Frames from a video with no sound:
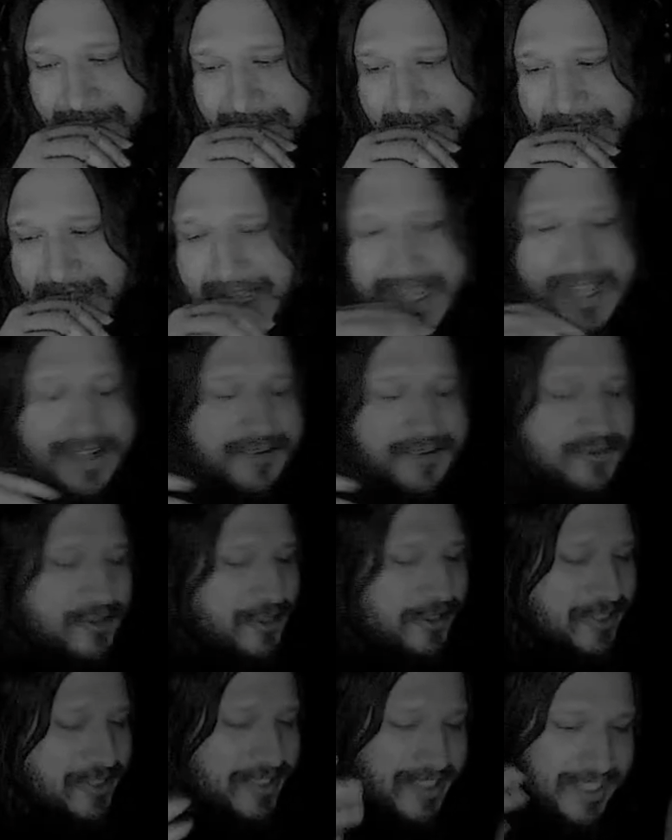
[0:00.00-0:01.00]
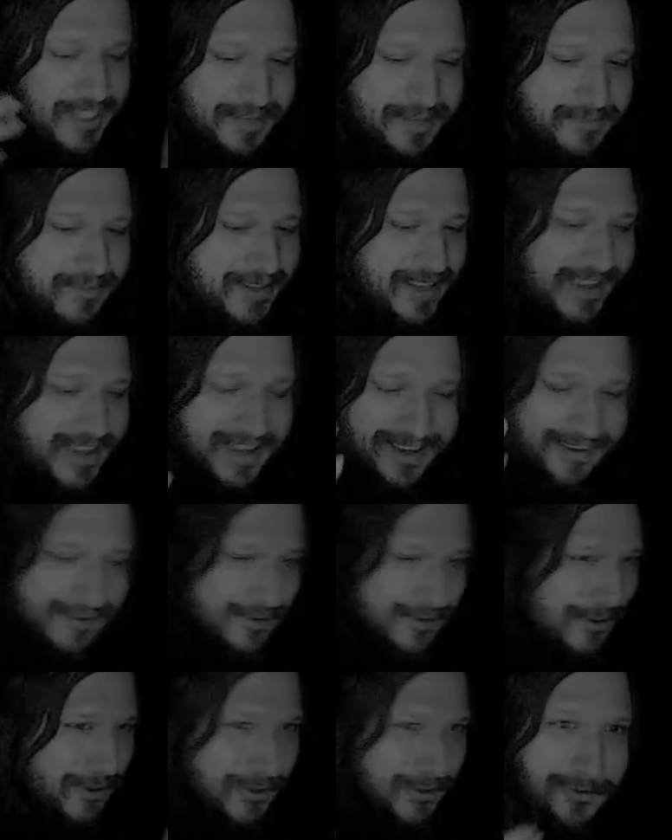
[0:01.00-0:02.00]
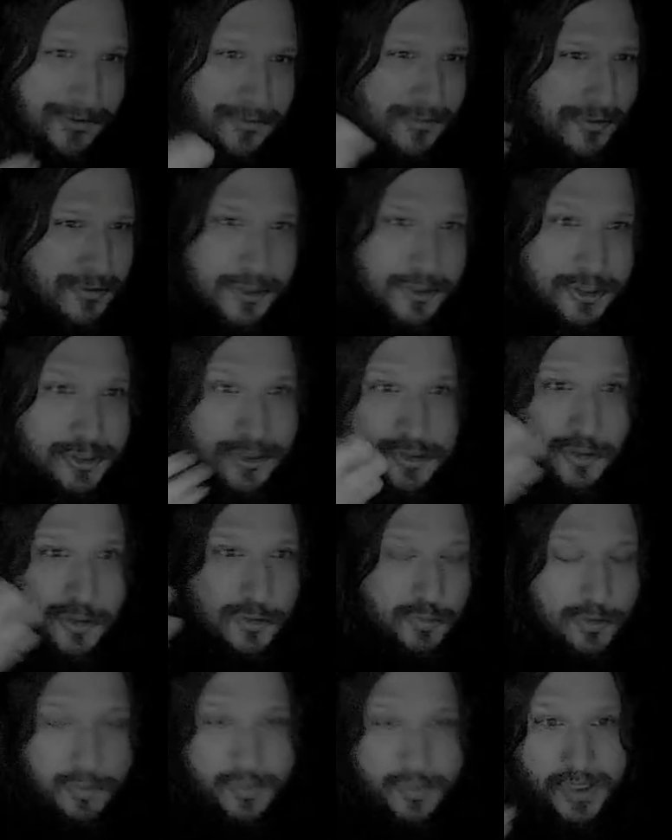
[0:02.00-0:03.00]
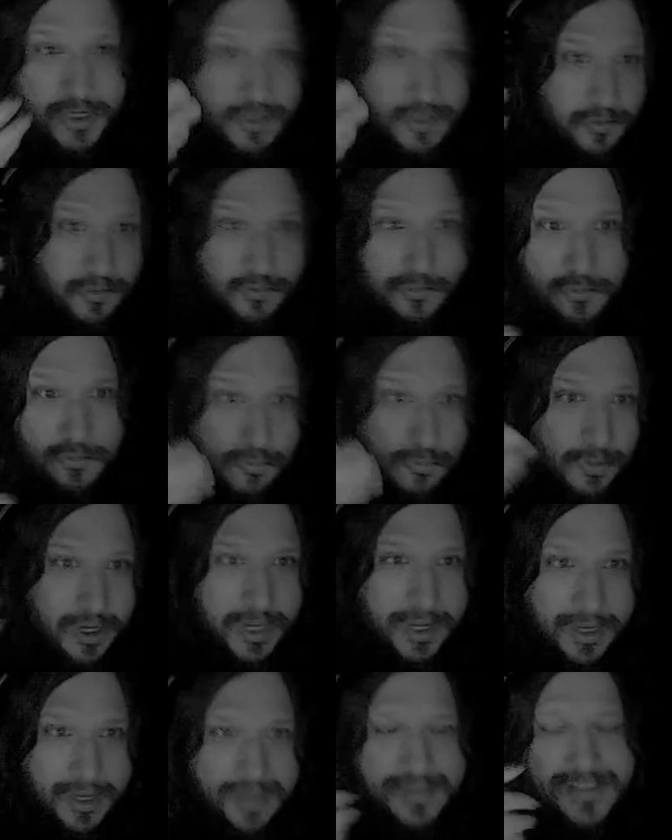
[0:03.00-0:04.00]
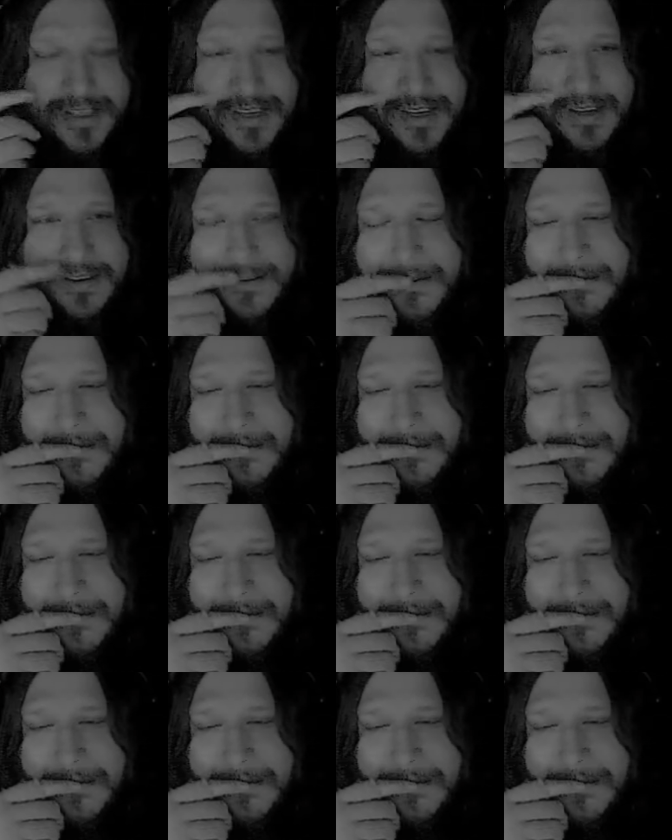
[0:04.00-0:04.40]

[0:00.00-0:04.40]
That just seemed like, oh, this is just what we do, right? It's like